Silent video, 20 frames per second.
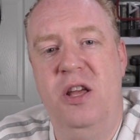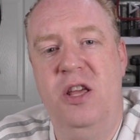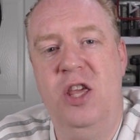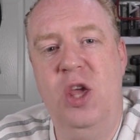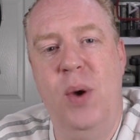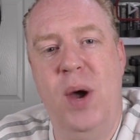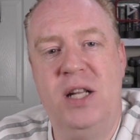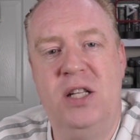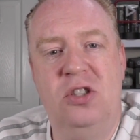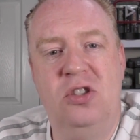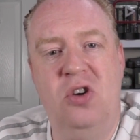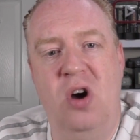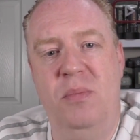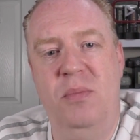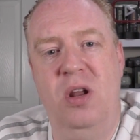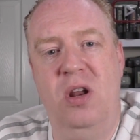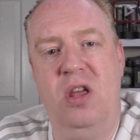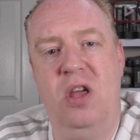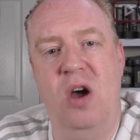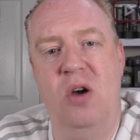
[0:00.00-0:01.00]
you had the time
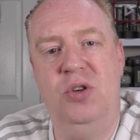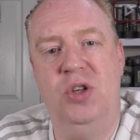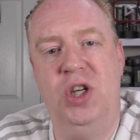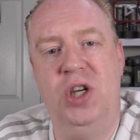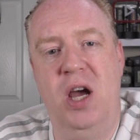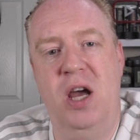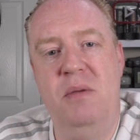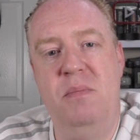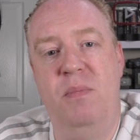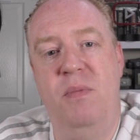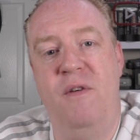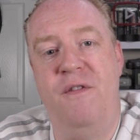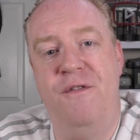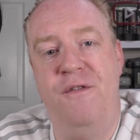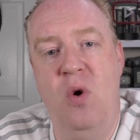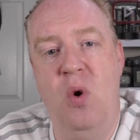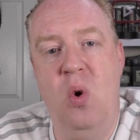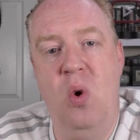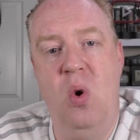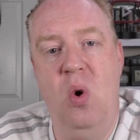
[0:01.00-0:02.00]
to negotiate
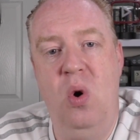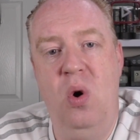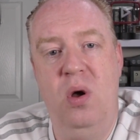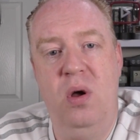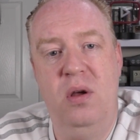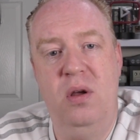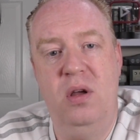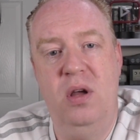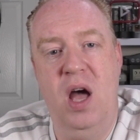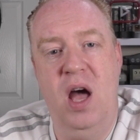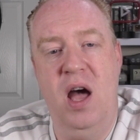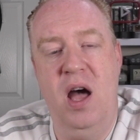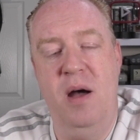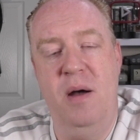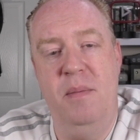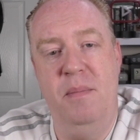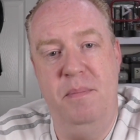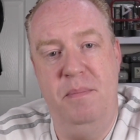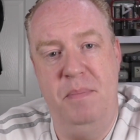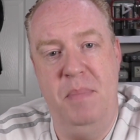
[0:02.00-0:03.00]
before
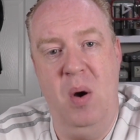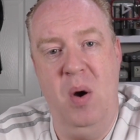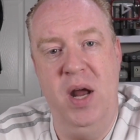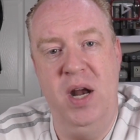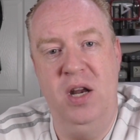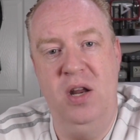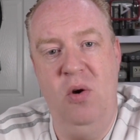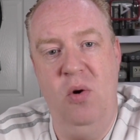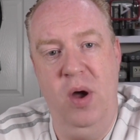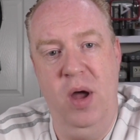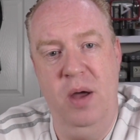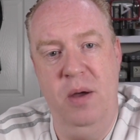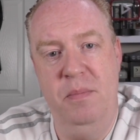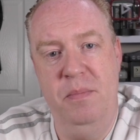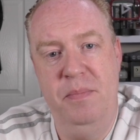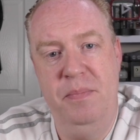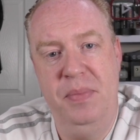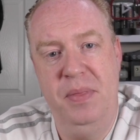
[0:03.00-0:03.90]
buying the item.